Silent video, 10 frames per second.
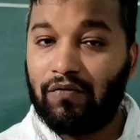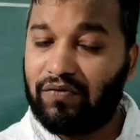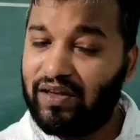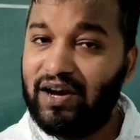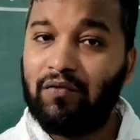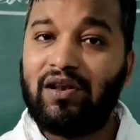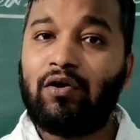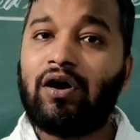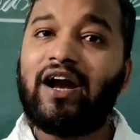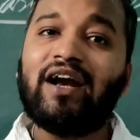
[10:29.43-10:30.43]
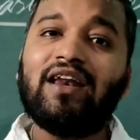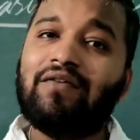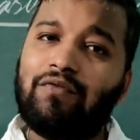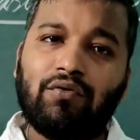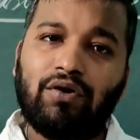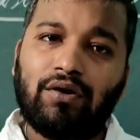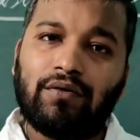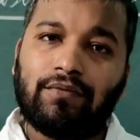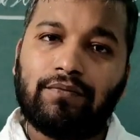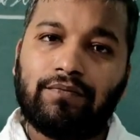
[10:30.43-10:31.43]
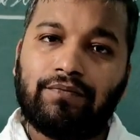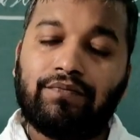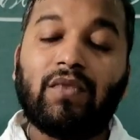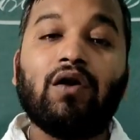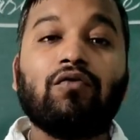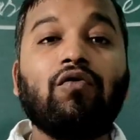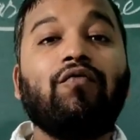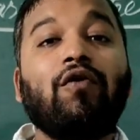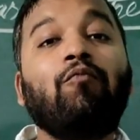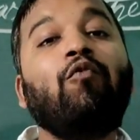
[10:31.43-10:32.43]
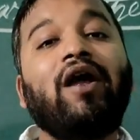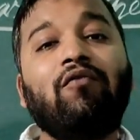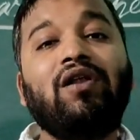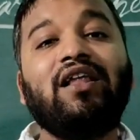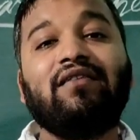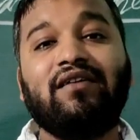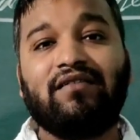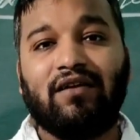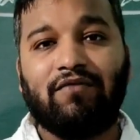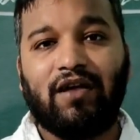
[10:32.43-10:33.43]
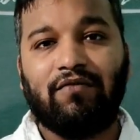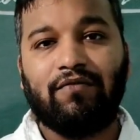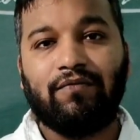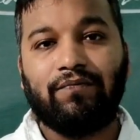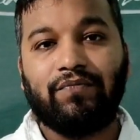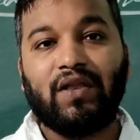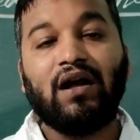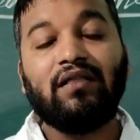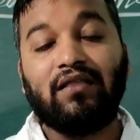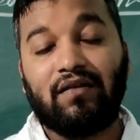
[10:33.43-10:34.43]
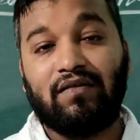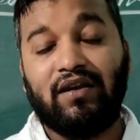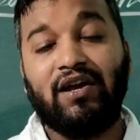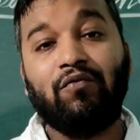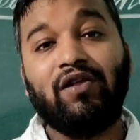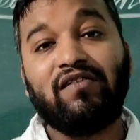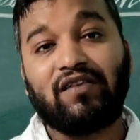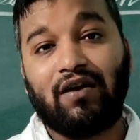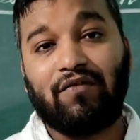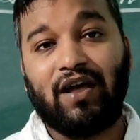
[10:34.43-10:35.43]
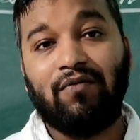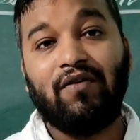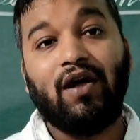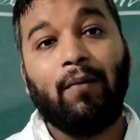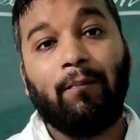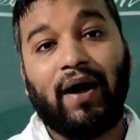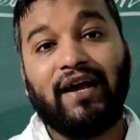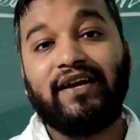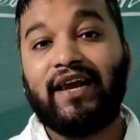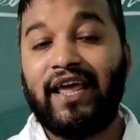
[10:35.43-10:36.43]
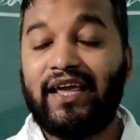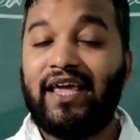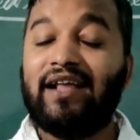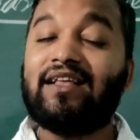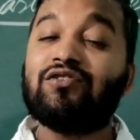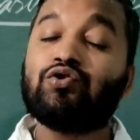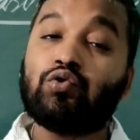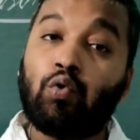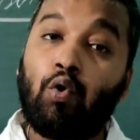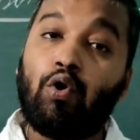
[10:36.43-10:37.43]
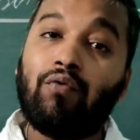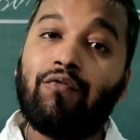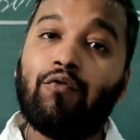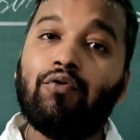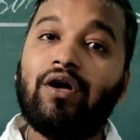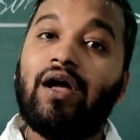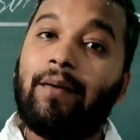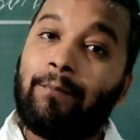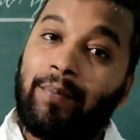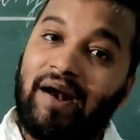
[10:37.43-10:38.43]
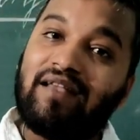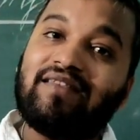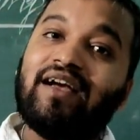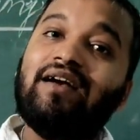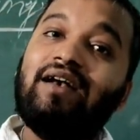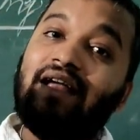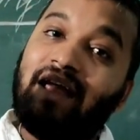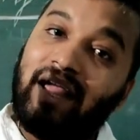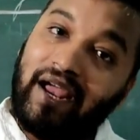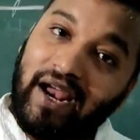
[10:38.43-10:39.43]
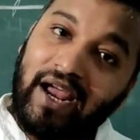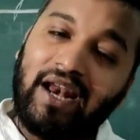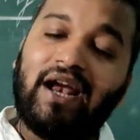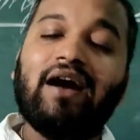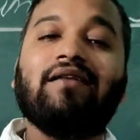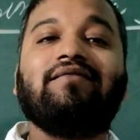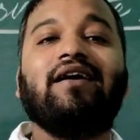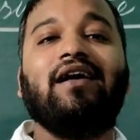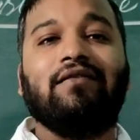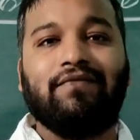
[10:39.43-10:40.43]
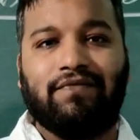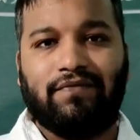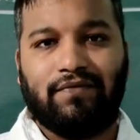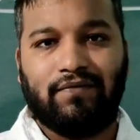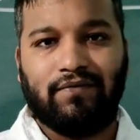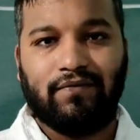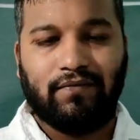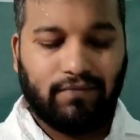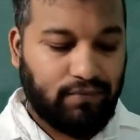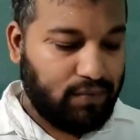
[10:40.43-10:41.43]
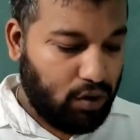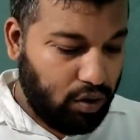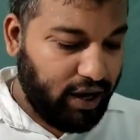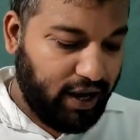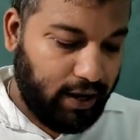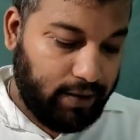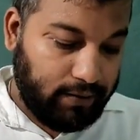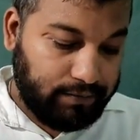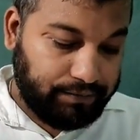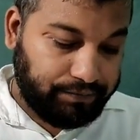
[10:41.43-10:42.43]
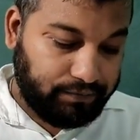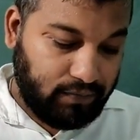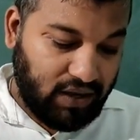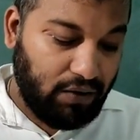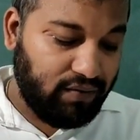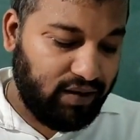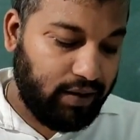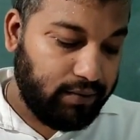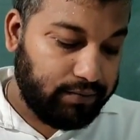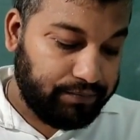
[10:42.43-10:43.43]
seed will not get any food. So from where will the seed survive? The seed will survive by taking the stored food present in itself. Okay, now see,